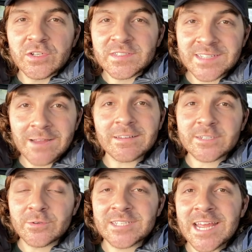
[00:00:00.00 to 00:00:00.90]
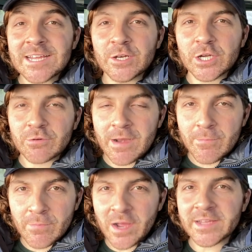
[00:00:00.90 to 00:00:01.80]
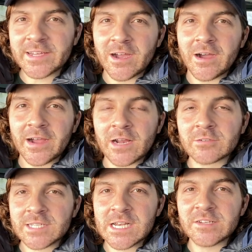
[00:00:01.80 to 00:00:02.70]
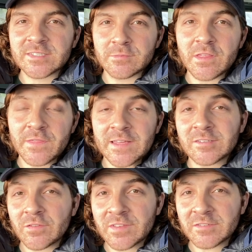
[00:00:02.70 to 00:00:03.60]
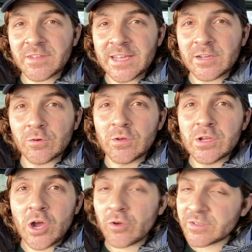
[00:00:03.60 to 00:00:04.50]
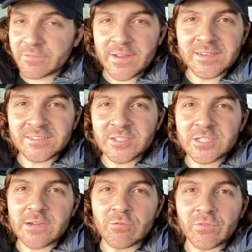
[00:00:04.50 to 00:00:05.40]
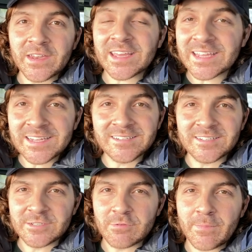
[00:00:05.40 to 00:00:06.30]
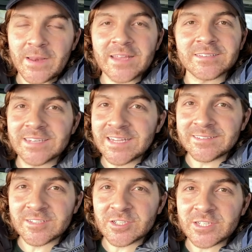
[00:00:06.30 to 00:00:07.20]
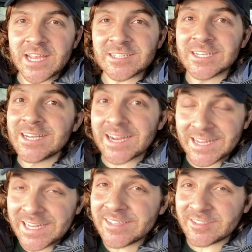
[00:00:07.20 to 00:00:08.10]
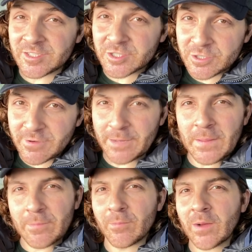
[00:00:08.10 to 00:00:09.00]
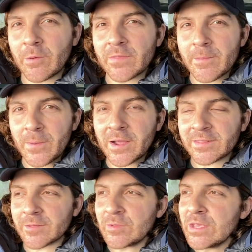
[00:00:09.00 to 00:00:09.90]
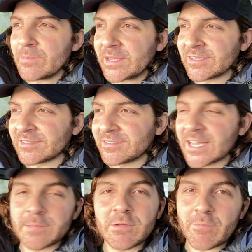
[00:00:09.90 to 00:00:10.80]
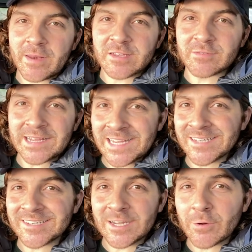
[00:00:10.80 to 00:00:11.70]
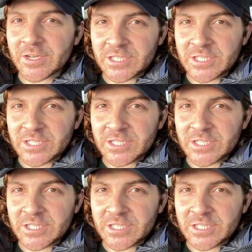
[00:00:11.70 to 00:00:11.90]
So now let's go and take a look around my car, and I'll tell you some of the things on this vehicle, on Defenders in general, that are easy to replace and easy to change and easy to trick people by when they're buying them, because they can be replaced really easily and quite